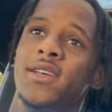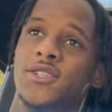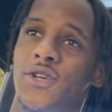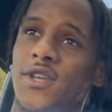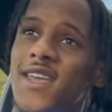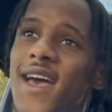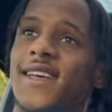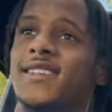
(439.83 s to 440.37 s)
So
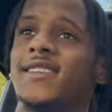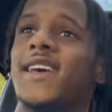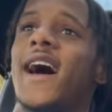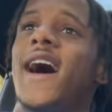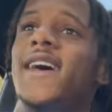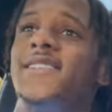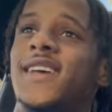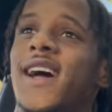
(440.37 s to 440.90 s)
yes,
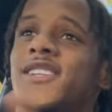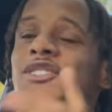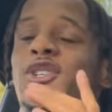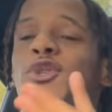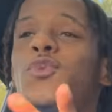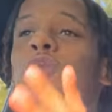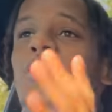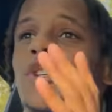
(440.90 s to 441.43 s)
guys, I
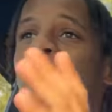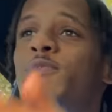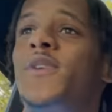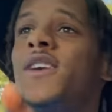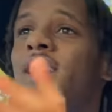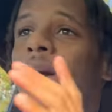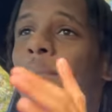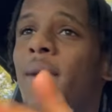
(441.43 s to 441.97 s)
just want to
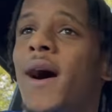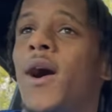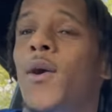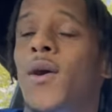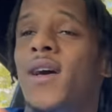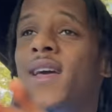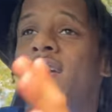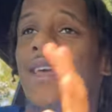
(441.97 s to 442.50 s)
speak
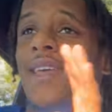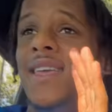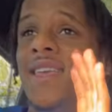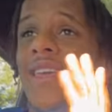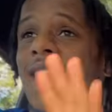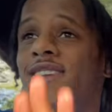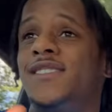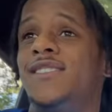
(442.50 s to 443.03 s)
about
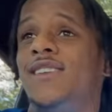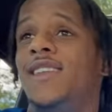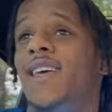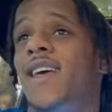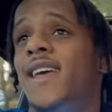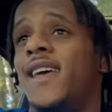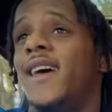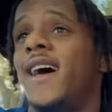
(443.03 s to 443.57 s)

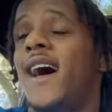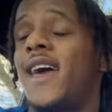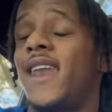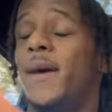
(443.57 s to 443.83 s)
yesterday, and